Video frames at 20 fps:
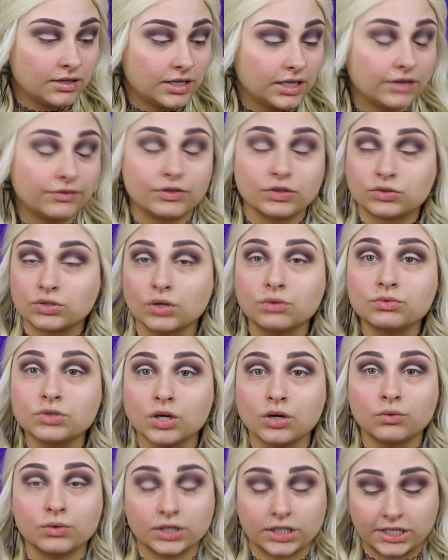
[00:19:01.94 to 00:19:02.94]
If you don't
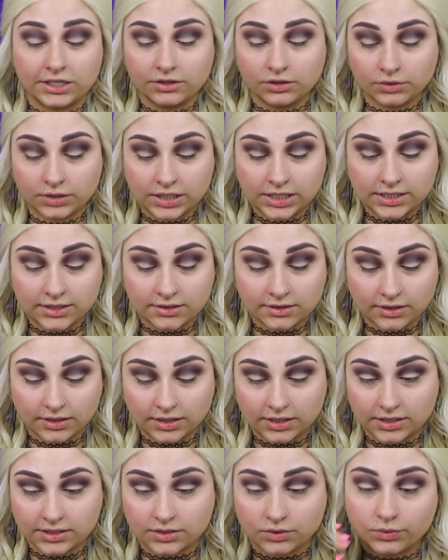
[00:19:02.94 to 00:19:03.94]
know what keto is,
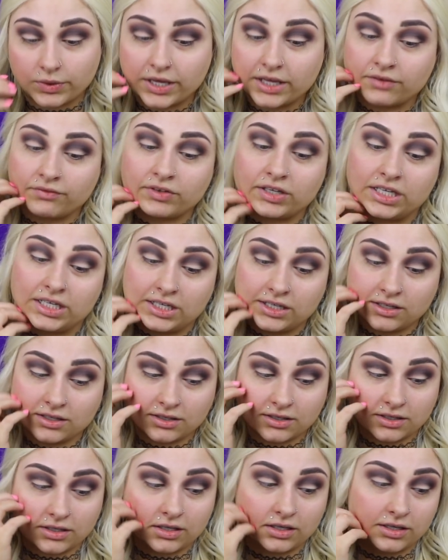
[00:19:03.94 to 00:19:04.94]
it is a way of
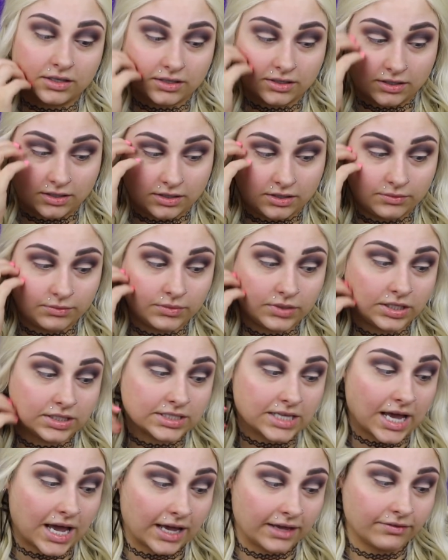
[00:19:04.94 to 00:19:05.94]
eating, and
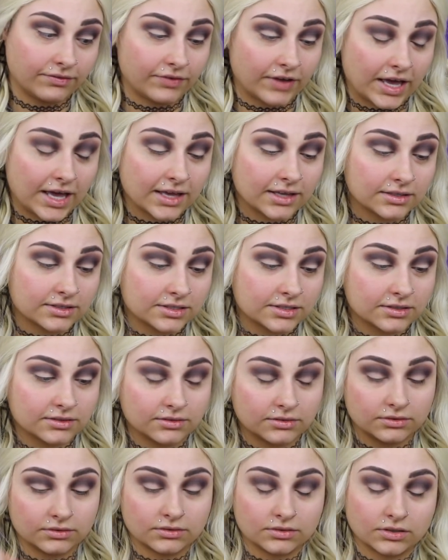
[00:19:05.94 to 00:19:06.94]
it's high fat,
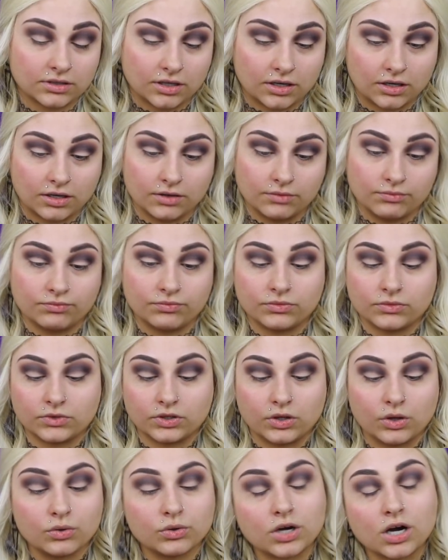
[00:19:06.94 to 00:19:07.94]

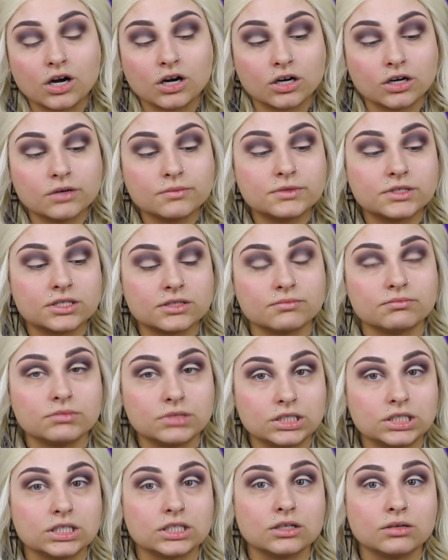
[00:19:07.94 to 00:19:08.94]
low carbs,
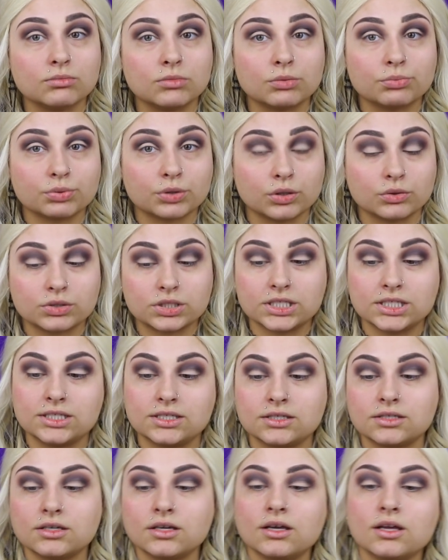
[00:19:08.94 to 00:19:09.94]
medium
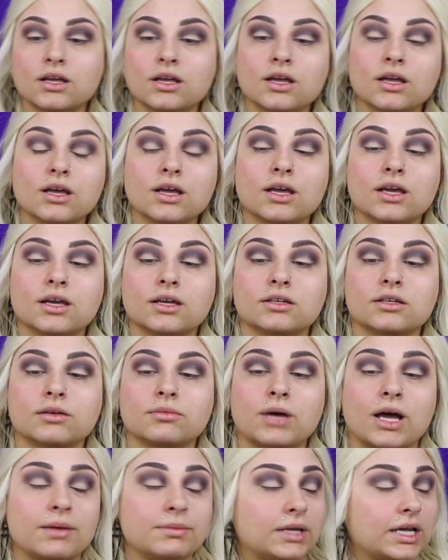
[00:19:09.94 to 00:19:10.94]
protein. And
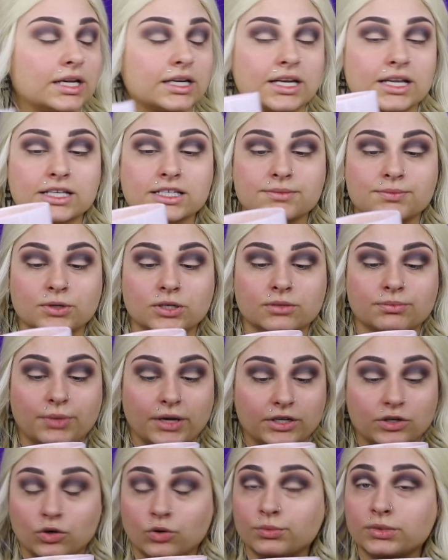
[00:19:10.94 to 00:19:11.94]
I'm not an expert
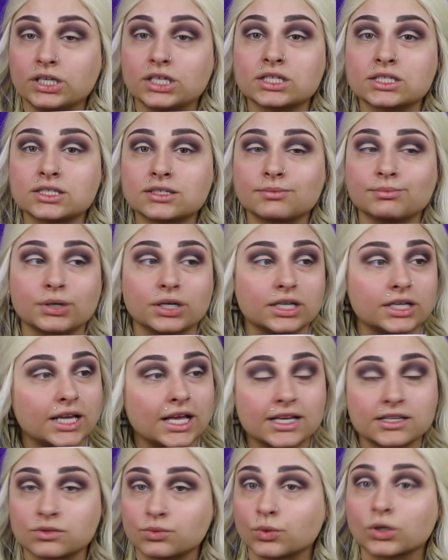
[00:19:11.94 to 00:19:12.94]
by no means, but it
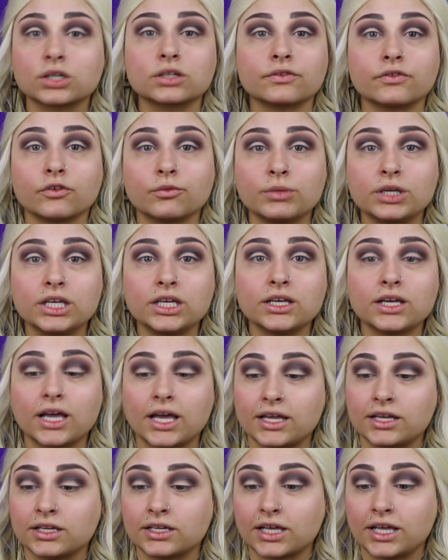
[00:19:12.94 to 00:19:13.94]
has worked for me,
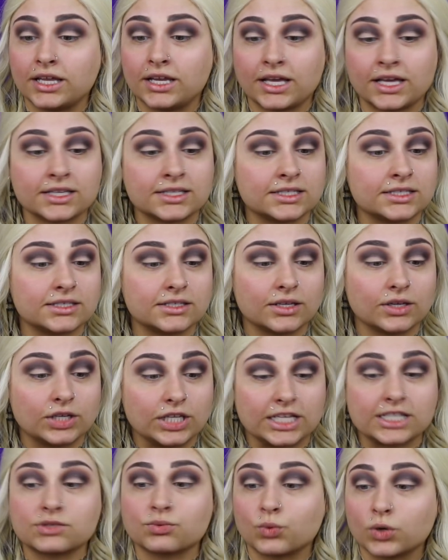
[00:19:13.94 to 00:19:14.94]
and it
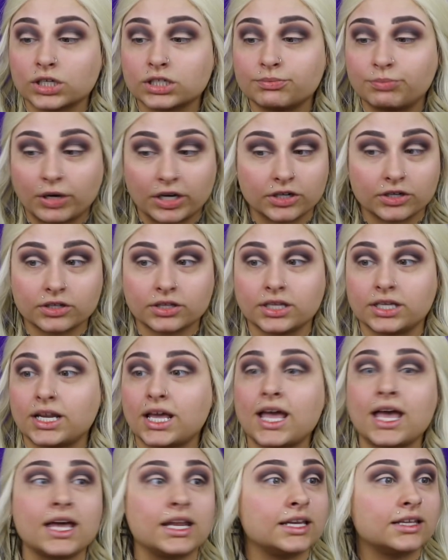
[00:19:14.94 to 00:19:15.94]
has worked better
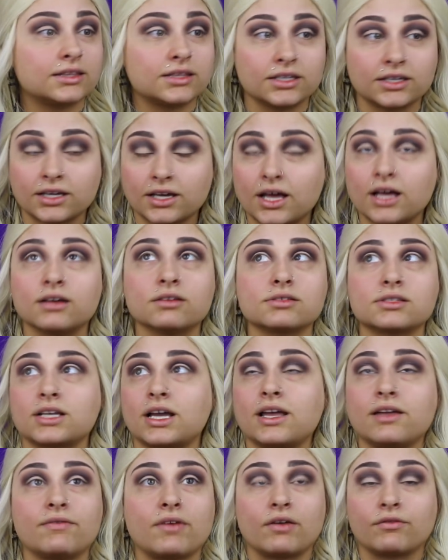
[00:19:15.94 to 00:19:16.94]
than anything else
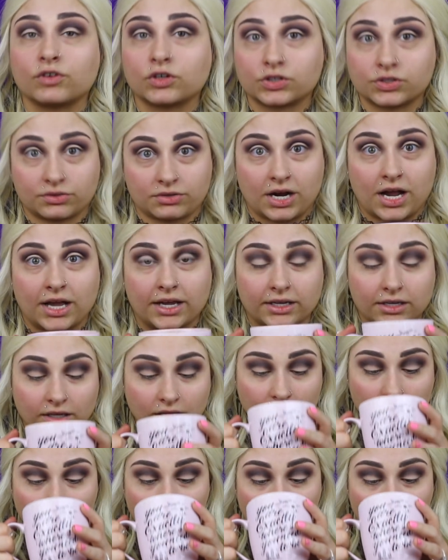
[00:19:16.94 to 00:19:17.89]
I have ever tried.